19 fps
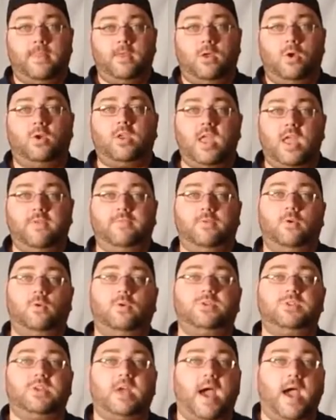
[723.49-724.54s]
Okay
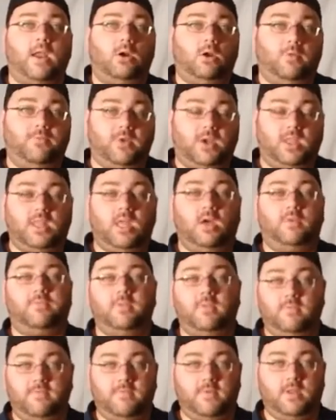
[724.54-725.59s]
folks, I don't know if you can tell from
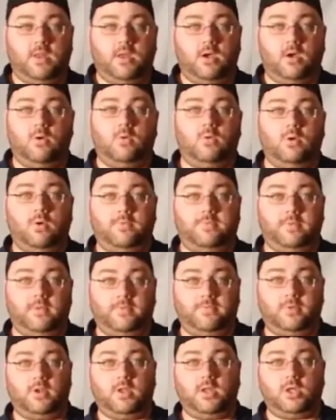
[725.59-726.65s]
the video or from the
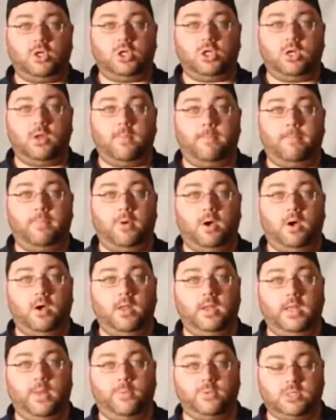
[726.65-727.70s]
footage,
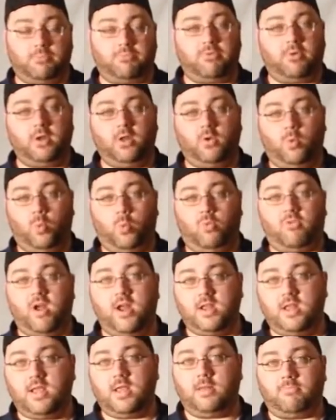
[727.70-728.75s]
but it was a pretty
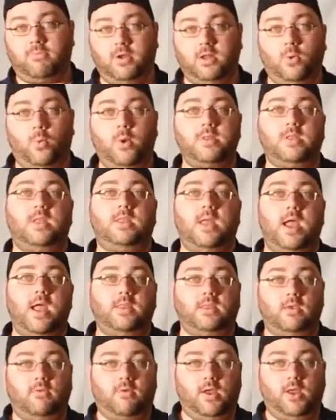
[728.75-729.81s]
rainy and pretty windy day at
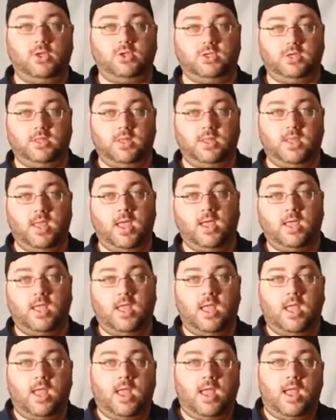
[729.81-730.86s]
the range the other day.
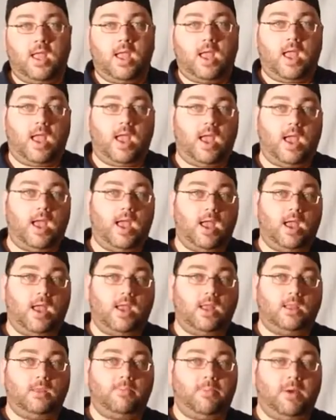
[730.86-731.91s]

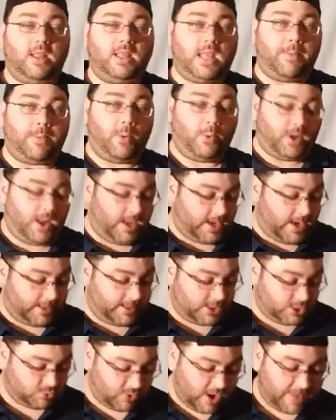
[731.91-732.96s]
And by the time I went and got
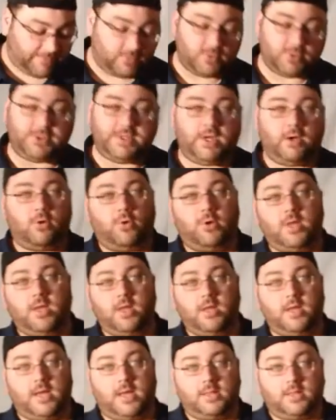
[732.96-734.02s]
this rifle zeroed in,
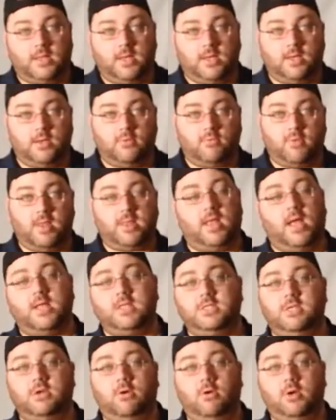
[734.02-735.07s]
I got the red dot
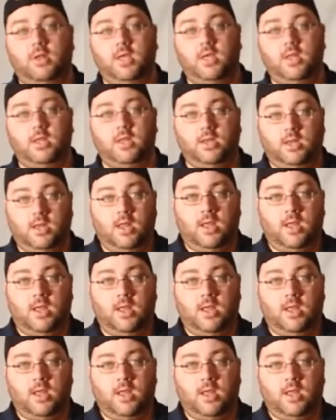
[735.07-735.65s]
zeroed in, and